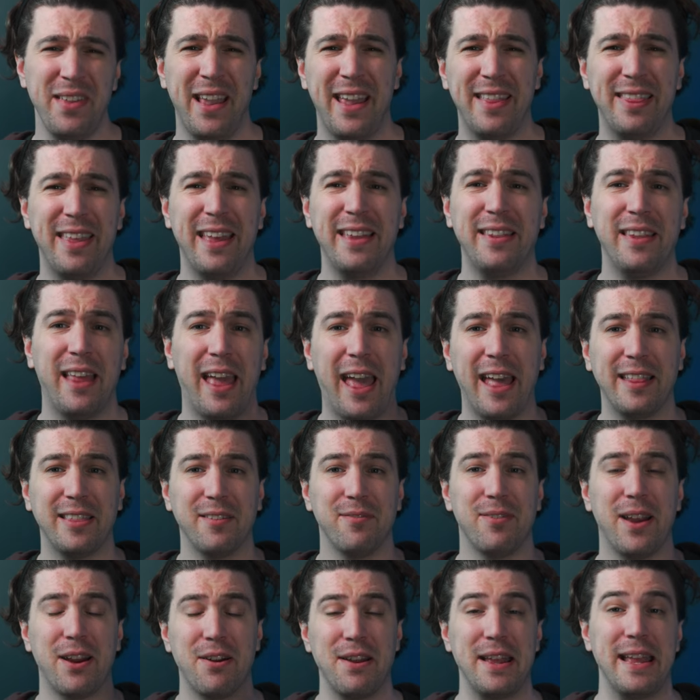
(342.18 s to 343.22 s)
And then at
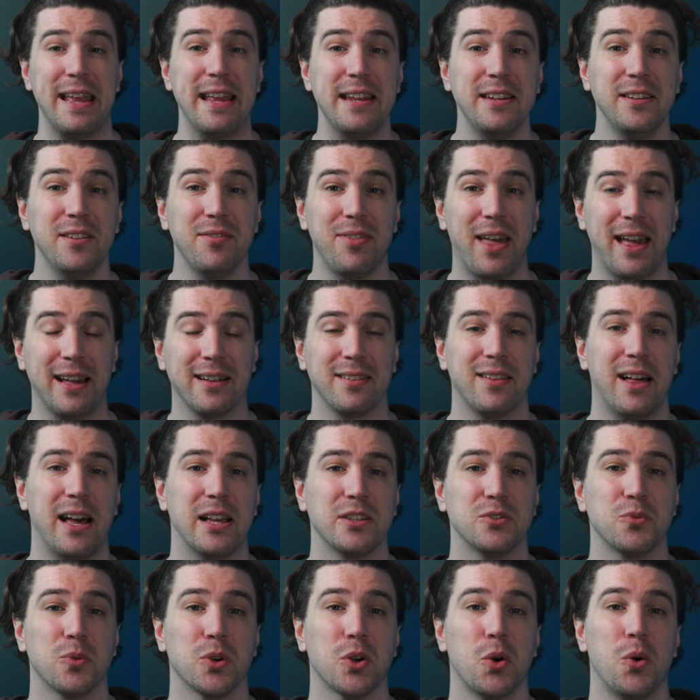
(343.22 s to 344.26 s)
the very end of that
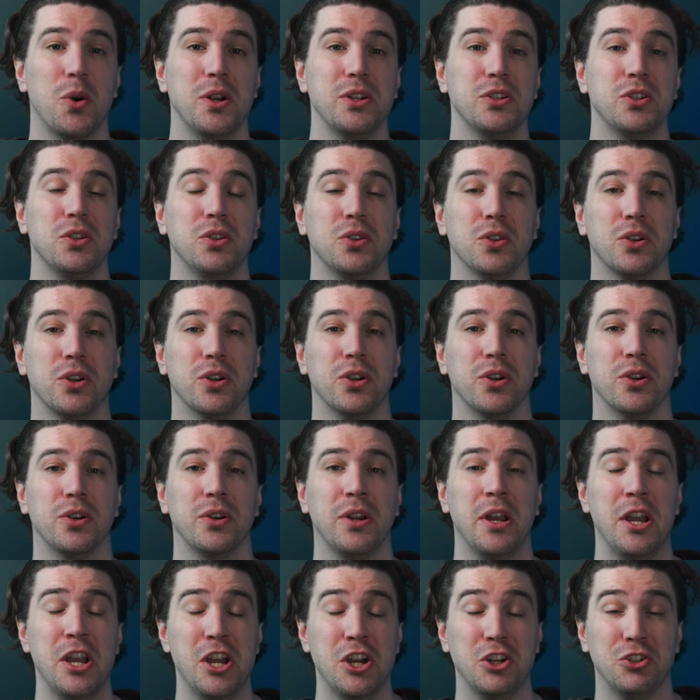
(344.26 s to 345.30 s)
class, we're going to
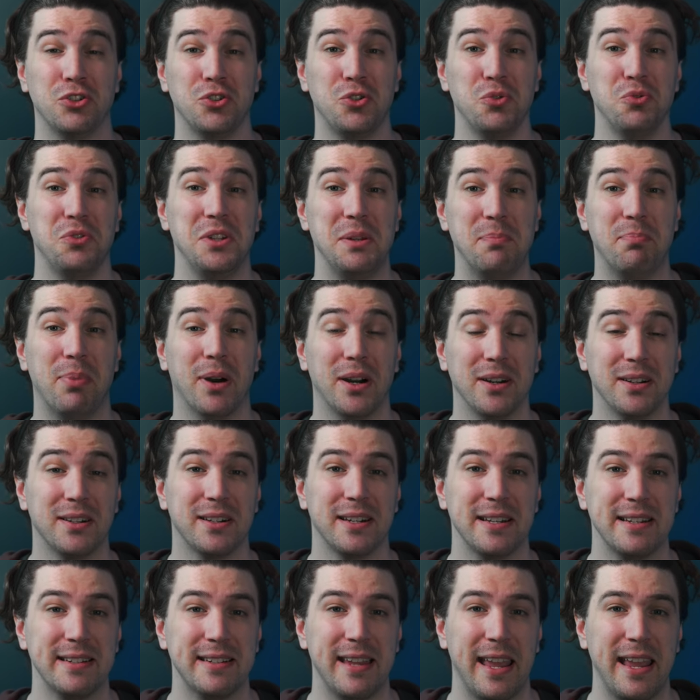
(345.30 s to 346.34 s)
learn to
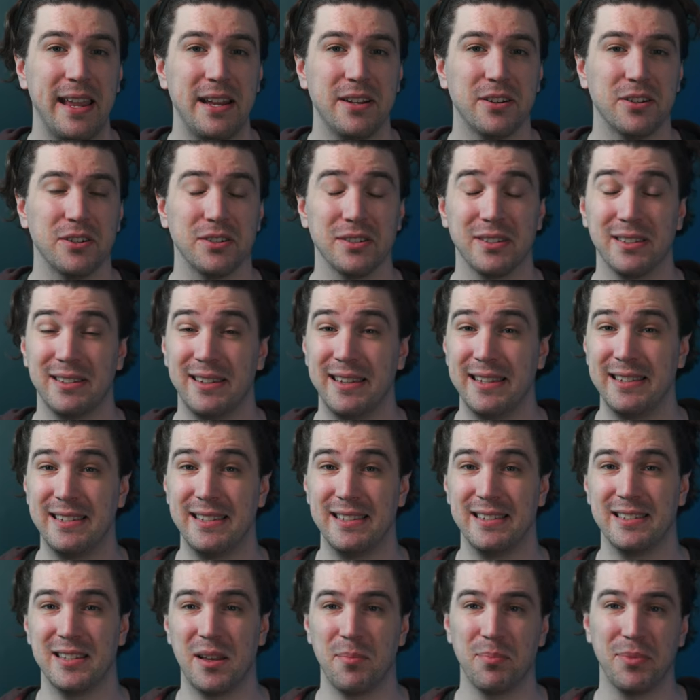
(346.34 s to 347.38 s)
debug containers. This
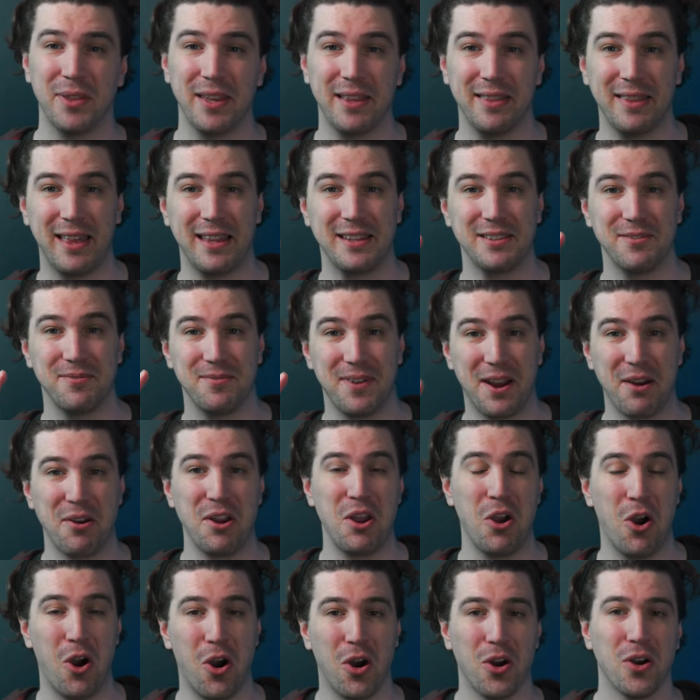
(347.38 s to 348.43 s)
is something that's
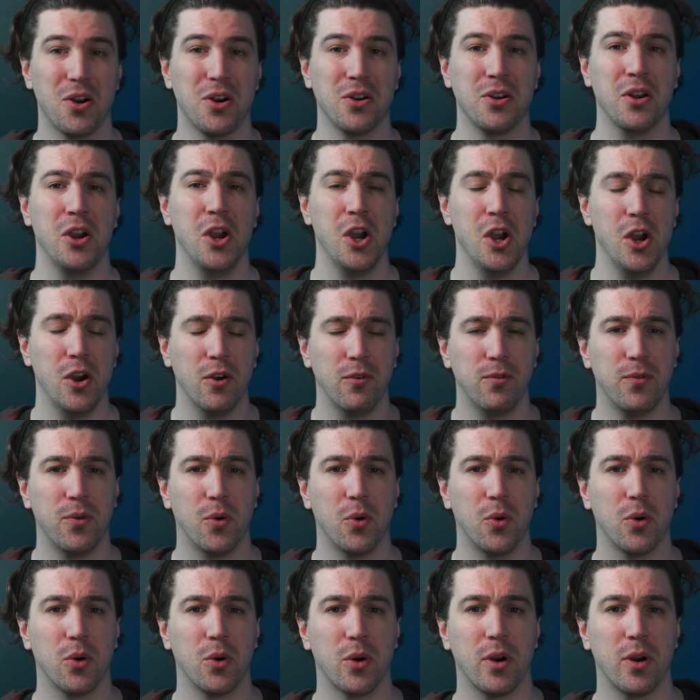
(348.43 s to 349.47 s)
very hard
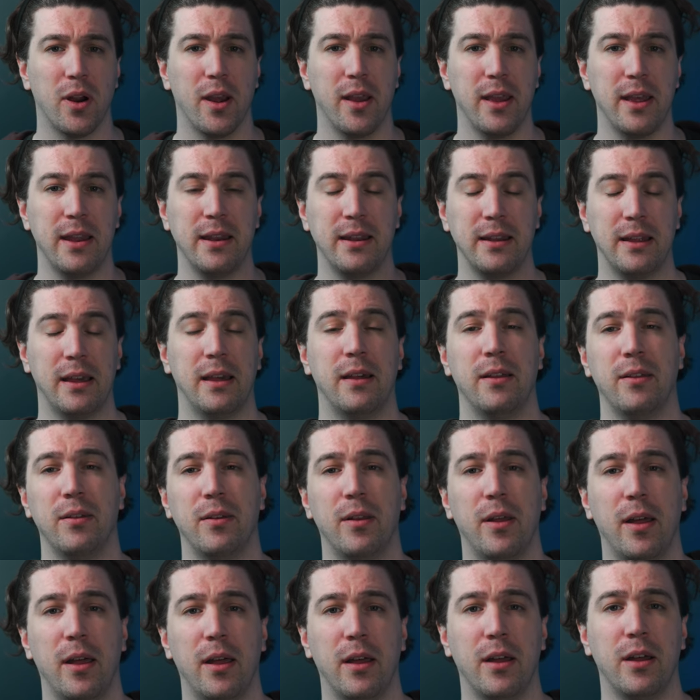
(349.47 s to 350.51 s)
for an
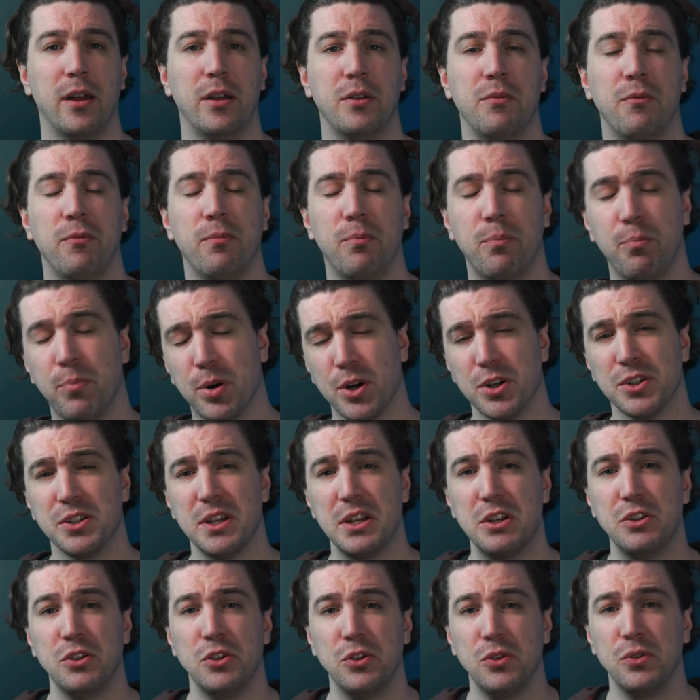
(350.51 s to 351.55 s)
uh,
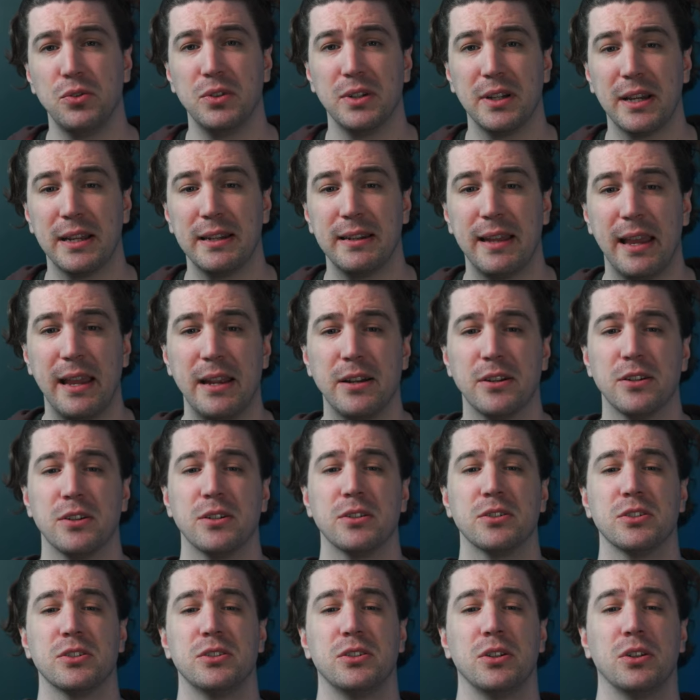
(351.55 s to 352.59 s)
person new to
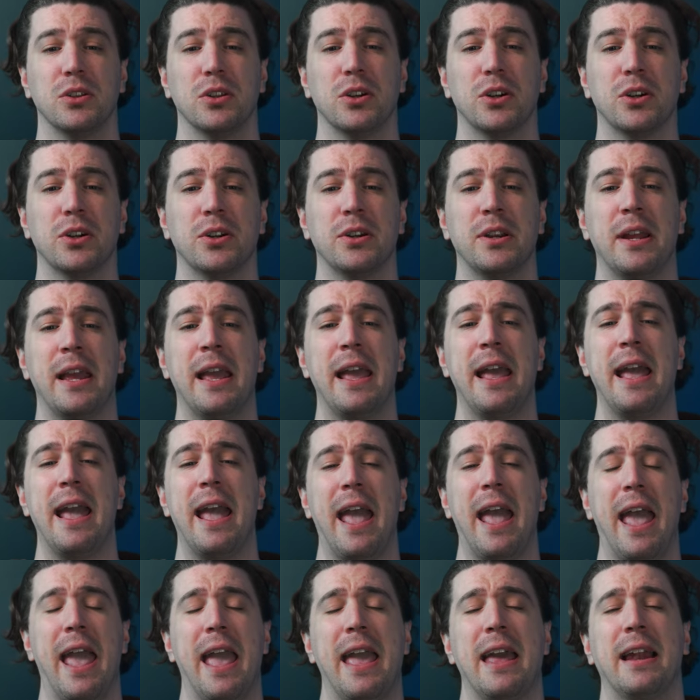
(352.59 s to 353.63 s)
containers to learn.
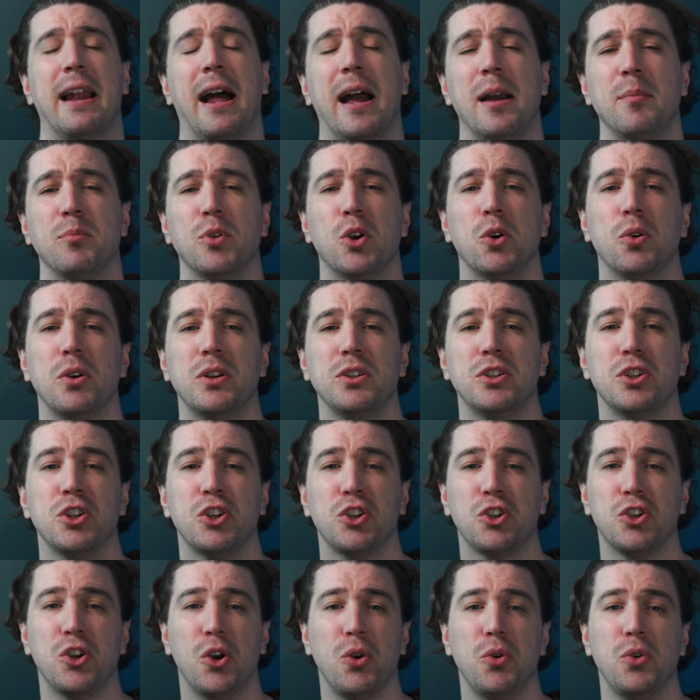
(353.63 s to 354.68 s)
And I'm going to
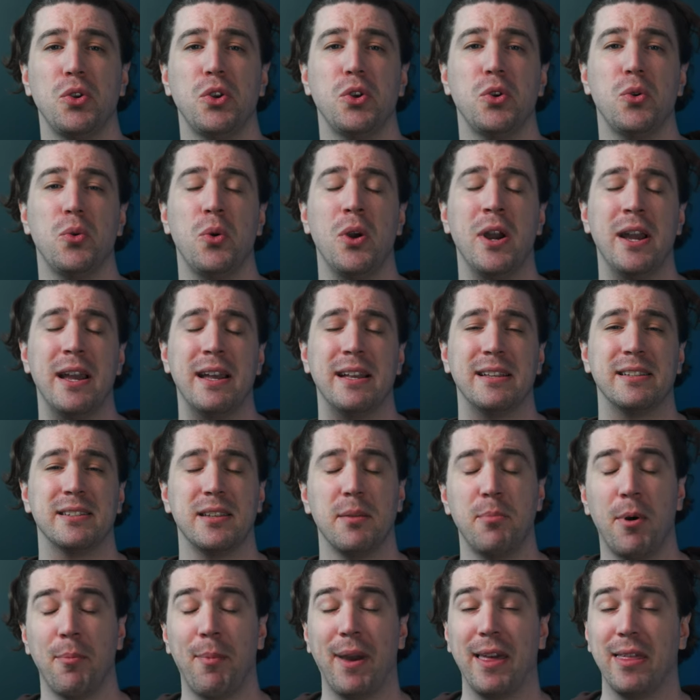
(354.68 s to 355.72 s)
show you
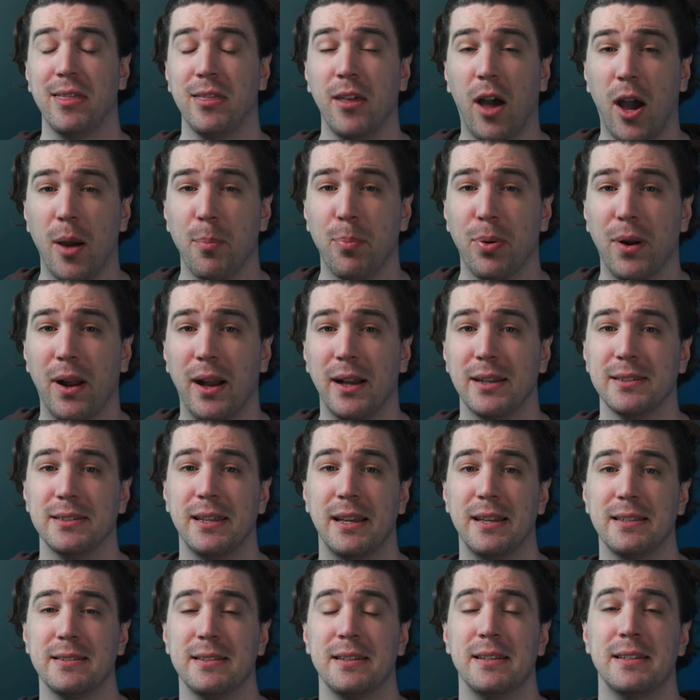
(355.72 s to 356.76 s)
some of my thought
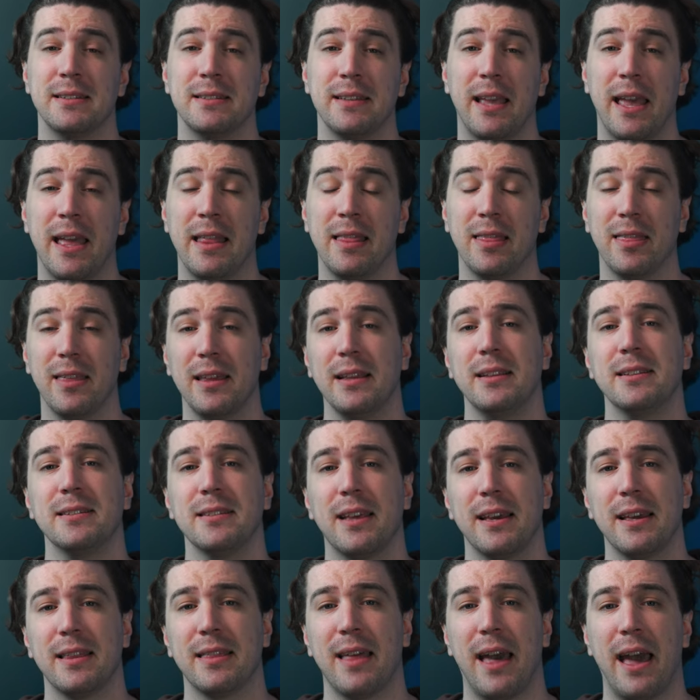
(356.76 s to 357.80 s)
processes and things
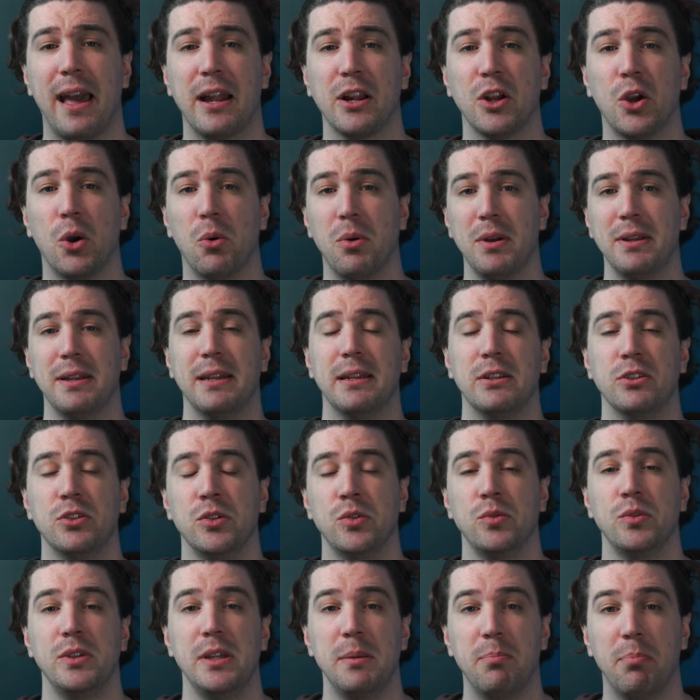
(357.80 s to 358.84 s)
like that going
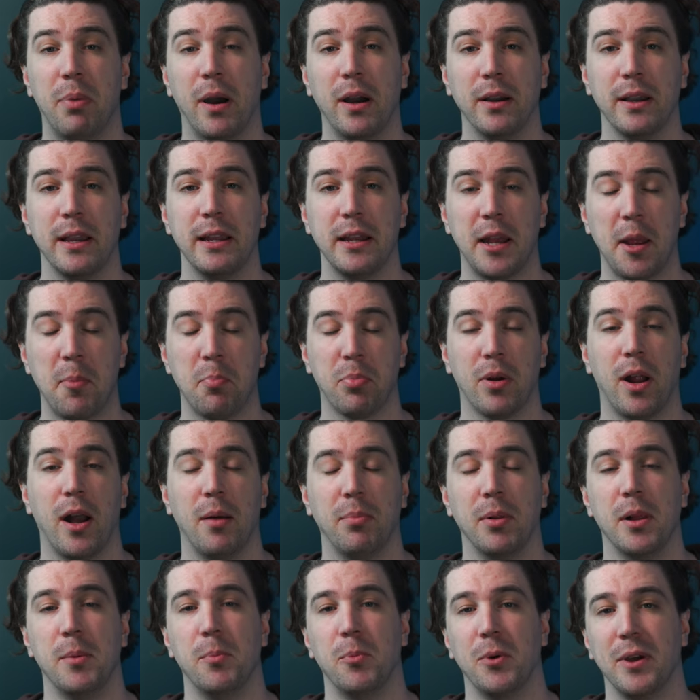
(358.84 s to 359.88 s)
into debugging a
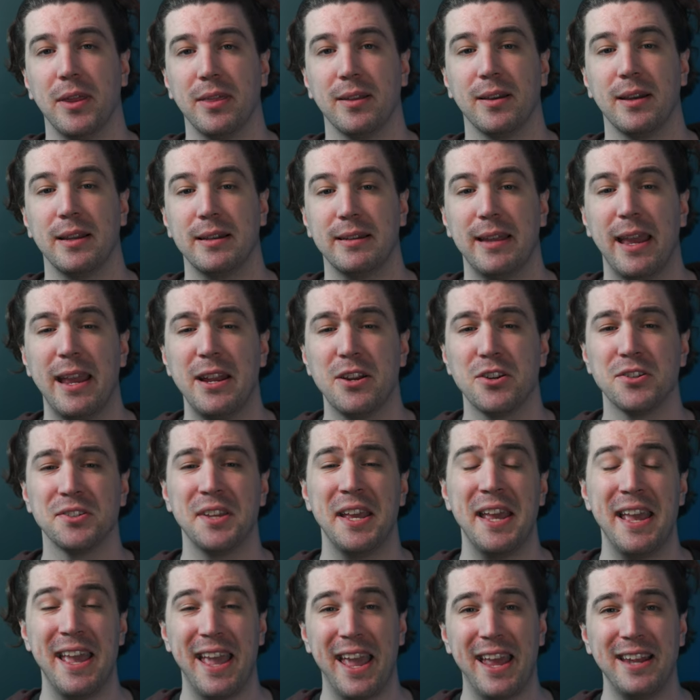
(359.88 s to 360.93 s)
problem with containers
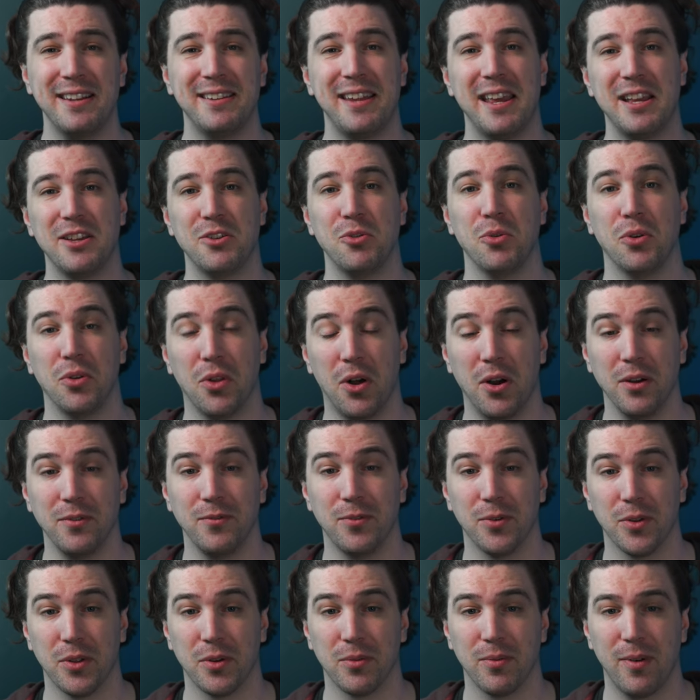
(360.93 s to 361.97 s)
and take you along
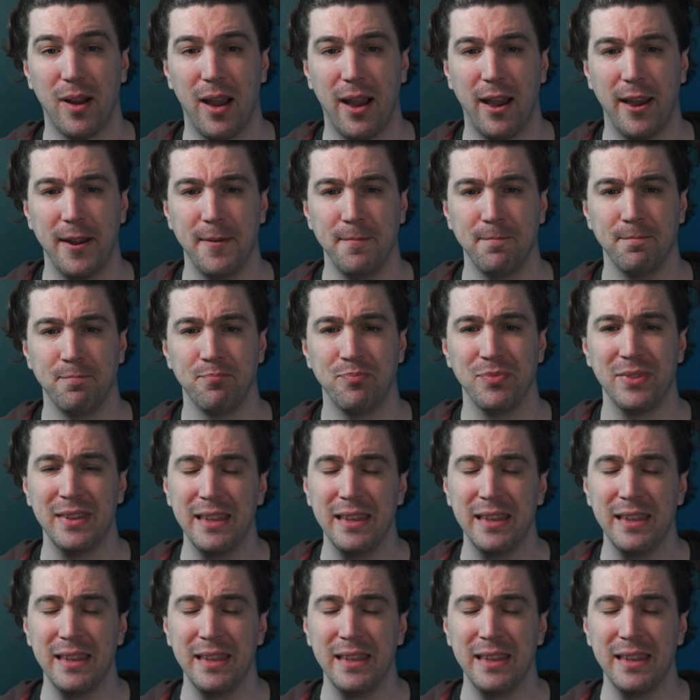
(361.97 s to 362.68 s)
for the ride.